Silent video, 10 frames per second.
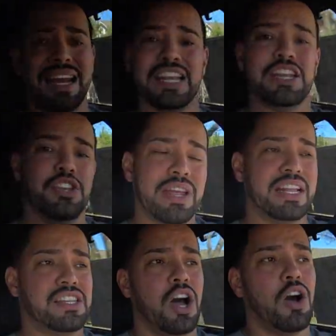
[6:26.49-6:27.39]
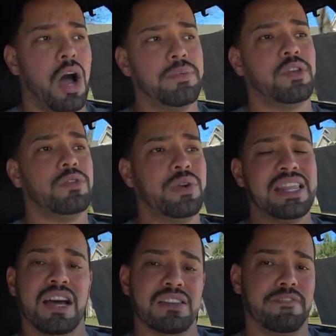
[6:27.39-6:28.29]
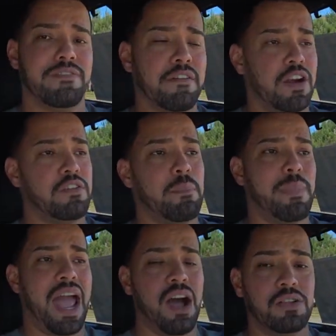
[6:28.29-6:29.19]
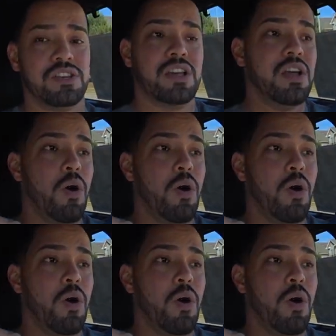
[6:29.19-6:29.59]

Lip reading: and you can tow up to 3,500 pounds